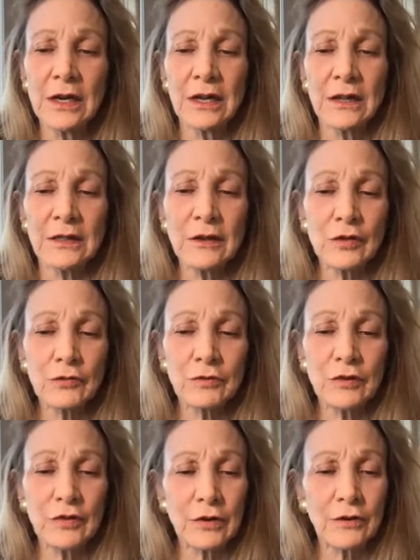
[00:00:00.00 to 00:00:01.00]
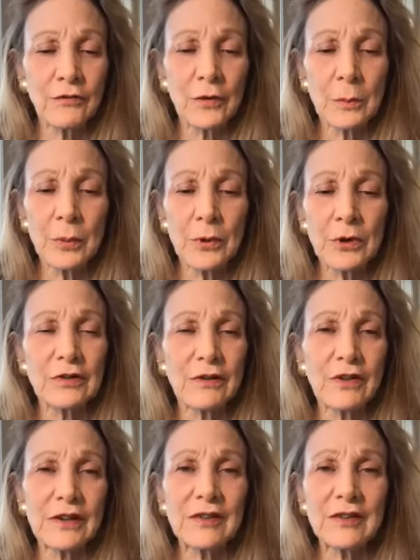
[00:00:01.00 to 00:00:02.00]
These are reserved for books of
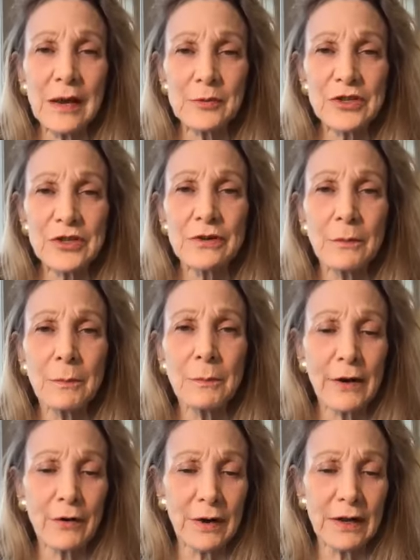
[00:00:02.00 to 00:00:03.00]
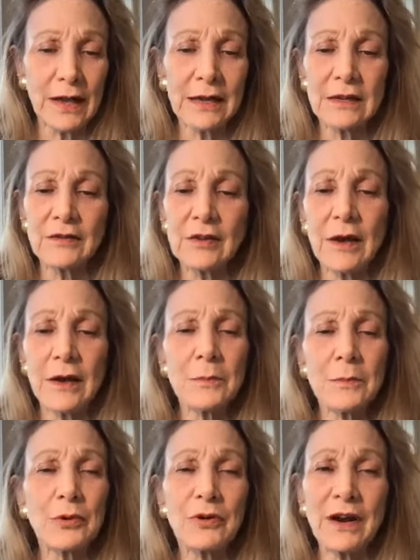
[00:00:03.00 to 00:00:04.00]
exceptional merit, and it's
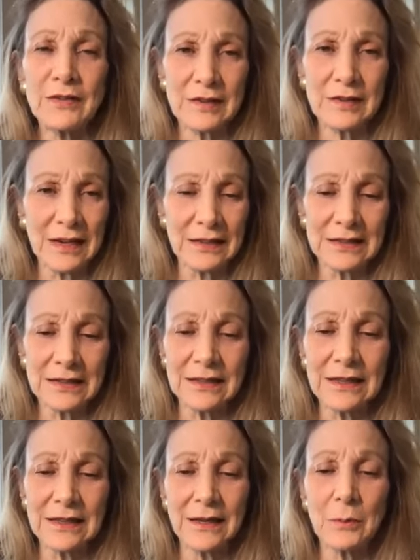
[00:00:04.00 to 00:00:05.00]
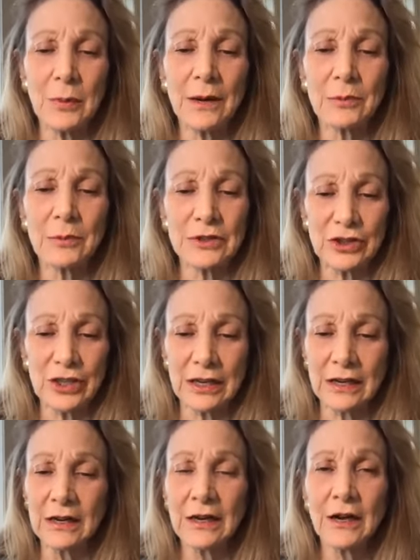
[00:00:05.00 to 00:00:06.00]
unprecedented in publishing
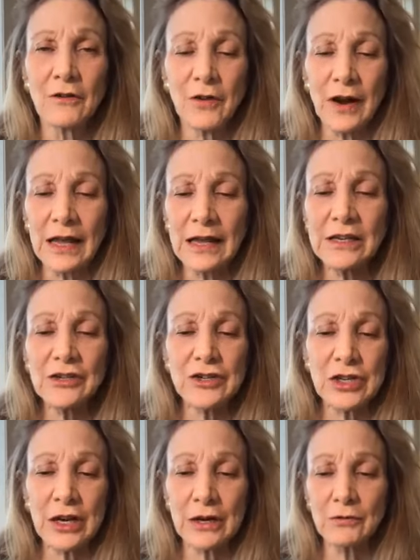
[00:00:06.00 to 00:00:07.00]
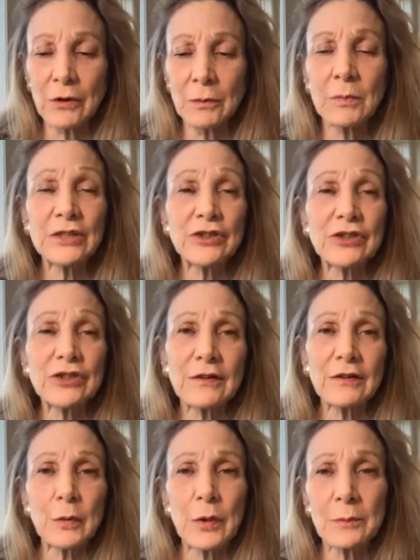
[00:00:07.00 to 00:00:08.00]
for any genre, much less
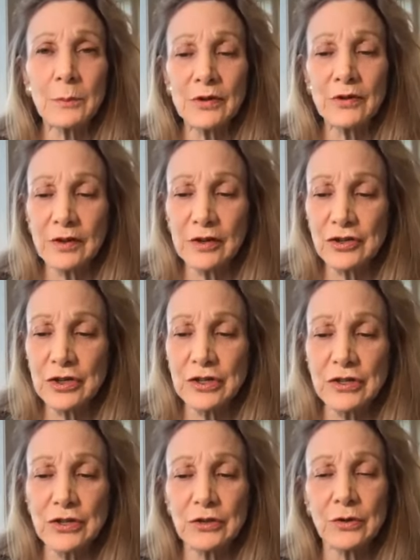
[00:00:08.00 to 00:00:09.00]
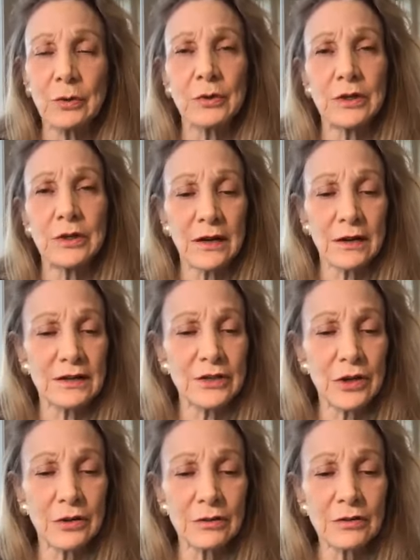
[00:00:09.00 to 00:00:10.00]
one positioned to young
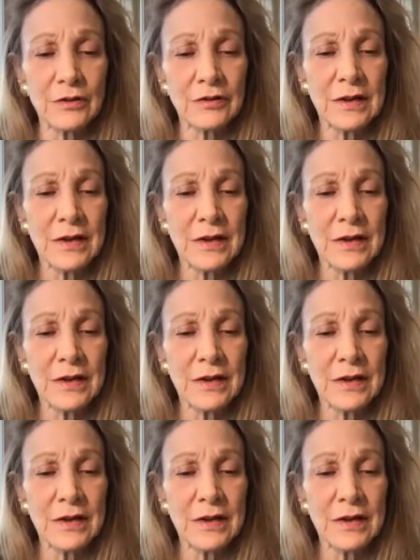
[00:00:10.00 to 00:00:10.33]
adults.